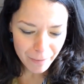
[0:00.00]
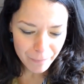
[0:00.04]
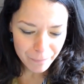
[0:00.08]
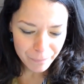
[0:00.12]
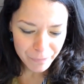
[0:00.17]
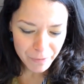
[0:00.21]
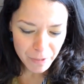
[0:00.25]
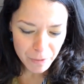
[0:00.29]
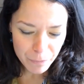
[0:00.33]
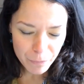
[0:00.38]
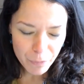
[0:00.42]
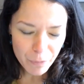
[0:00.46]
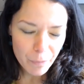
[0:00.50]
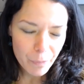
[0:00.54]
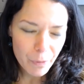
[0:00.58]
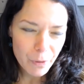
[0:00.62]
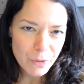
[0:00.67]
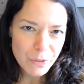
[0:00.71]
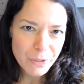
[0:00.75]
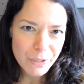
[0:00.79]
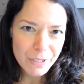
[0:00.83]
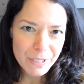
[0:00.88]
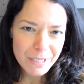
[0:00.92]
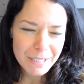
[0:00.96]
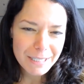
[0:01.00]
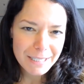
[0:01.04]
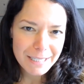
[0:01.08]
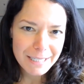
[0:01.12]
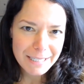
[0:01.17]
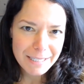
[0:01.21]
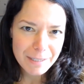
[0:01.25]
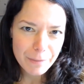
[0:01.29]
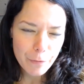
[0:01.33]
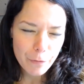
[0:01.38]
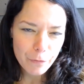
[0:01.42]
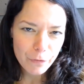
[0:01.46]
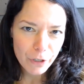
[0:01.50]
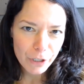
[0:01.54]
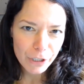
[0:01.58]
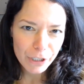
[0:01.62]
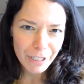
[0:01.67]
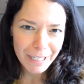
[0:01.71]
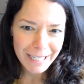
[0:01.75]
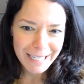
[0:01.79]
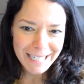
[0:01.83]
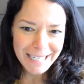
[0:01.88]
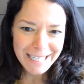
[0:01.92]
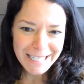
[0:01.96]
in proposals to some of our
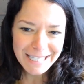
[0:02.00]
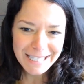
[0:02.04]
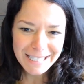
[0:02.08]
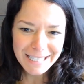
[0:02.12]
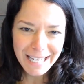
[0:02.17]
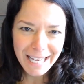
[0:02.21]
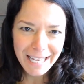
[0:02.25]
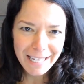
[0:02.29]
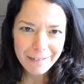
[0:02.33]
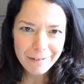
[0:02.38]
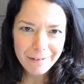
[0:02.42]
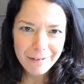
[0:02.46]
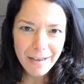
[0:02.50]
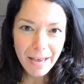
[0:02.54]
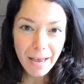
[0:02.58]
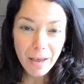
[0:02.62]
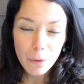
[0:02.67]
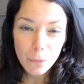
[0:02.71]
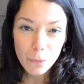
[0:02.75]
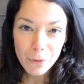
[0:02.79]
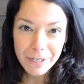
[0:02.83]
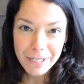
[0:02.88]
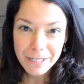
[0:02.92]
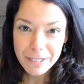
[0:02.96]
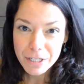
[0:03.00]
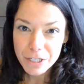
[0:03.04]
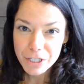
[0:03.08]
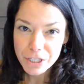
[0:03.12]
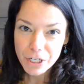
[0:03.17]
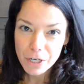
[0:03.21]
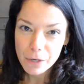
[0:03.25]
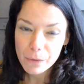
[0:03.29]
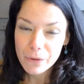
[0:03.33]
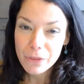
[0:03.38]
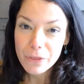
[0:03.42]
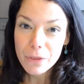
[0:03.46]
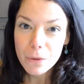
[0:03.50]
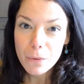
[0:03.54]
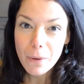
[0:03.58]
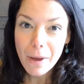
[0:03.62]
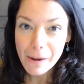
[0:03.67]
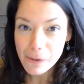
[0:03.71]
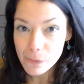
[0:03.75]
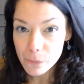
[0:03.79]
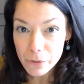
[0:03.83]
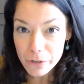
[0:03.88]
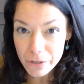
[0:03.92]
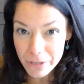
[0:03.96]
clients, and I wanted to share with you
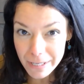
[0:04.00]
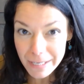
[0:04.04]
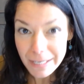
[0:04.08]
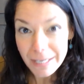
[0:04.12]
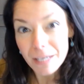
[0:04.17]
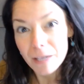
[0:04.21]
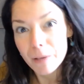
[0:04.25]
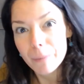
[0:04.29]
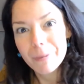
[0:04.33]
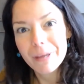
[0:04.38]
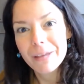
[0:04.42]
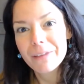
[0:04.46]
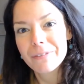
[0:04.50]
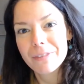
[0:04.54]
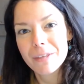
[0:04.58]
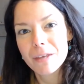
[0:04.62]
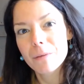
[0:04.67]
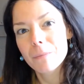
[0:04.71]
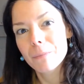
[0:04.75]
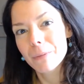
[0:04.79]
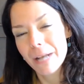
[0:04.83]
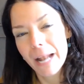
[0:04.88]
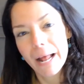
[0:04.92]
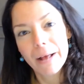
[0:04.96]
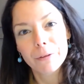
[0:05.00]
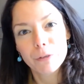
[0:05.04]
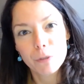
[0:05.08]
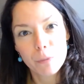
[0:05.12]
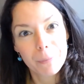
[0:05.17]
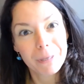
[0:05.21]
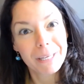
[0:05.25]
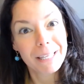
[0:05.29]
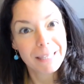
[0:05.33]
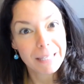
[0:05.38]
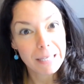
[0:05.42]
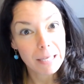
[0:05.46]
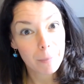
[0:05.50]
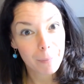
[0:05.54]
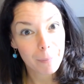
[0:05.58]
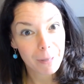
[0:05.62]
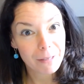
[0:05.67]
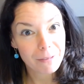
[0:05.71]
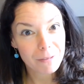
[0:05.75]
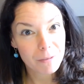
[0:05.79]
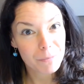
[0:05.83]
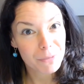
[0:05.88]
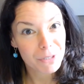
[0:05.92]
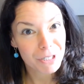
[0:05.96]
how we're thinking about them and how you might think
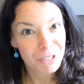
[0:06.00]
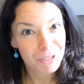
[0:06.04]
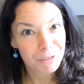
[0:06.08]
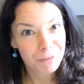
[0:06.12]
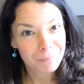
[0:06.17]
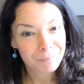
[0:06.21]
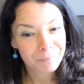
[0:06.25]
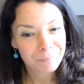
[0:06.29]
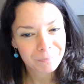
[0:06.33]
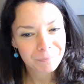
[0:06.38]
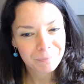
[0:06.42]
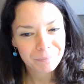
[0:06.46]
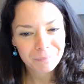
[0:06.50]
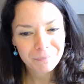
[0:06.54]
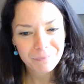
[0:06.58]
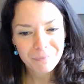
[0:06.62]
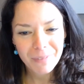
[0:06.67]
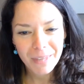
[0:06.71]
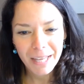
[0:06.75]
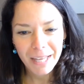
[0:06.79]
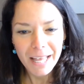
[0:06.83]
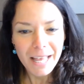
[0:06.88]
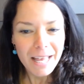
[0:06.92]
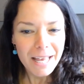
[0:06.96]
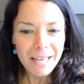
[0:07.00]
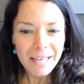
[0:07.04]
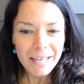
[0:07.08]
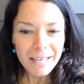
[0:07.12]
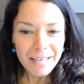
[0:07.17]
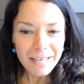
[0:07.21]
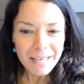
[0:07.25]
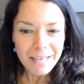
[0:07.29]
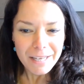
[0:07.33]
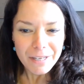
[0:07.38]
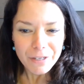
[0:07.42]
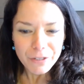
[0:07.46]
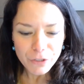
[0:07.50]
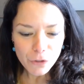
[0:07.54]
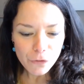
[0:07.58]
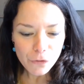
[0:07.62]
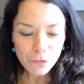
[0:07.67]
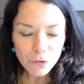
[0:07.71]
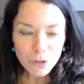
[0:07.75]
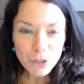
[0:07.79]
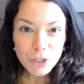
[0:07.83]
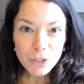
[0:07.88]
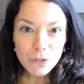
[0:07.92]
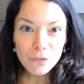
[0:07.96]
about them too. So
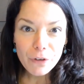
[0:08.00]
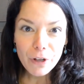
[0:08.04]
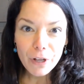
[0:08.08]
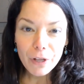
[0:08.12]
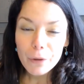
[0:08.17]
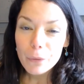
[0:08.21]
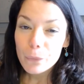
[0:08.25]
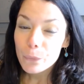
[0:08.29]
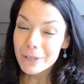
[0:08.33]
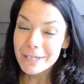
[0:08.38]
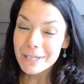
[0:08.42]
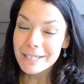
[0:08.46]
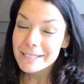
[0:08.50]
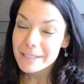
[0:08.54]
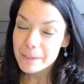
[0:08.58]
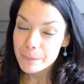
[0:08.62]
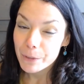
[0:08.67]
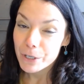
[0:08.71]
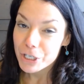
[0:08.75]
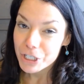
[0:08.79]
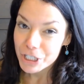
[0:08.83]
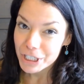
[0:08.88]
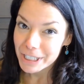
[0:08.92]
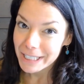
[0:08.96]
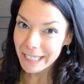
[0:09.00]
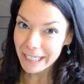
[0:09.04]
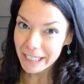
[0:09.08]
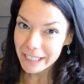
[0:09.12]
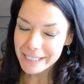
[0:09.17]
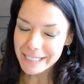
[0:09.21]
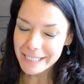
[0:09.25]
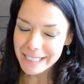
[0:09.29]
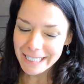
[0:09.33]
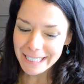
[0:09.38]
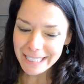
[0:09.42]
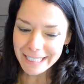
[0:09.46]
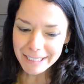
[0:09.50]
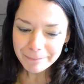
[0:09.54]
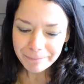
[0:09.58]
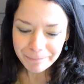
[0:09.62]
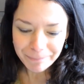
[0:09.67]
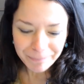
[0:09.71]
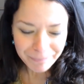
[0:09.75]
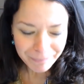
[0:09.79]
first of all, what is a margin guarantee?